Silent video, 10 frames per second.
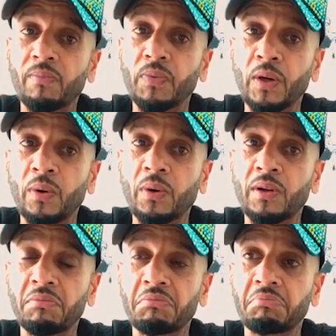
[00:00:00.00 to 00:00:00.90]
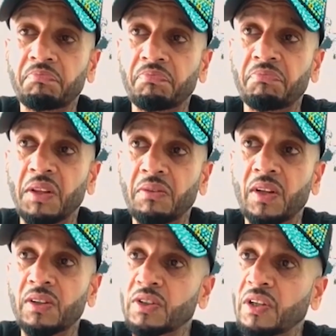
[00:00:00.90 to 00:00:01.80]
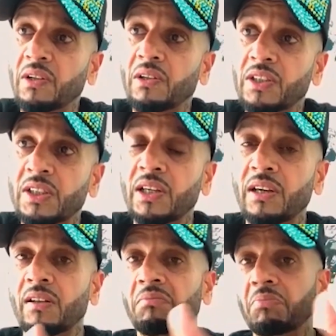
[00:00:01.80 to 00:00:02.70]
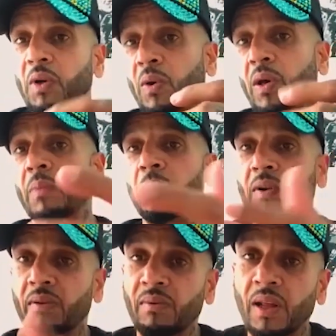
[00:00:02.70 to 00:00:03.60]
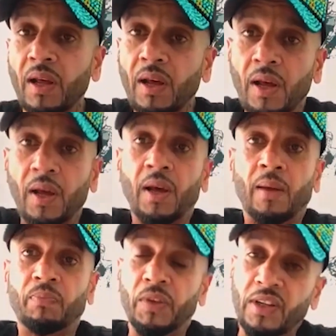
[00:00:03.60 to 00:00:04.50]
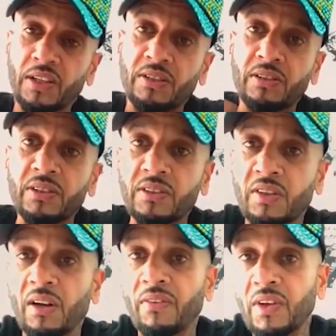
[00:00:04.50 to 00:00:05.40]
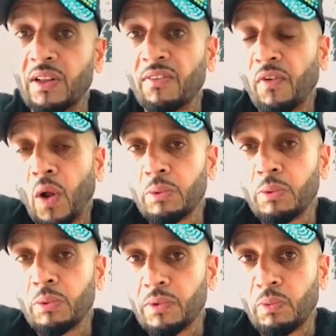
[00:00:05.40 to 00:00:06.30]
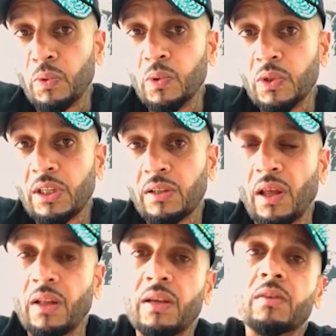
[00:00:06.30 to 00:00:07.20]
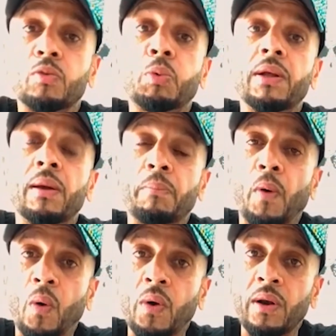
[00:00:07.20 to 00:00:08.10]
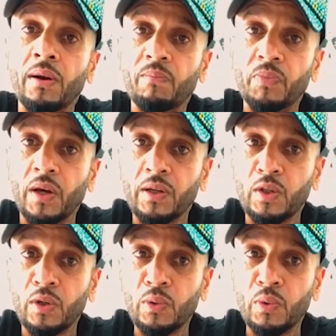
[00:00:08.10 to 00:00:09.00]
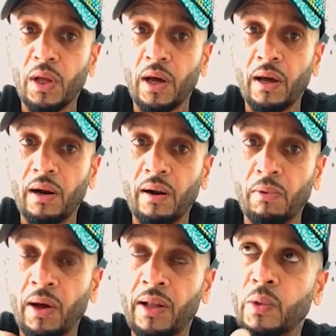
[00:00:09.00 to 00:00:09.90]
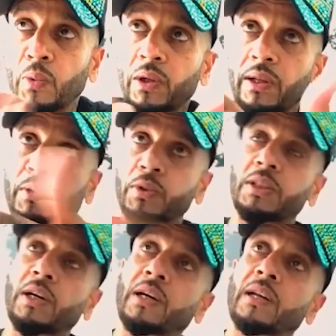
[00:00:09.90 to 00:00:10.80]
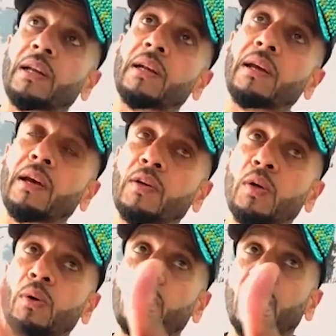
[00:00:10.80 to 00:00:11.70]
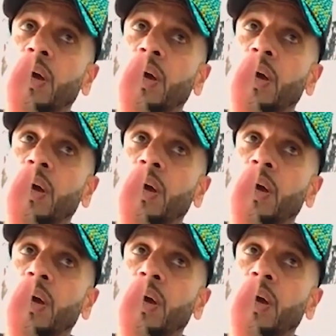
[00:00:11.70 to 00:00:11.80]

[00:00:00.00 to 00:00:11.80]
And they're still listening and, keeping the distance and everything, following the rules. I think it's really important to do that around the world. I was stuck in India too.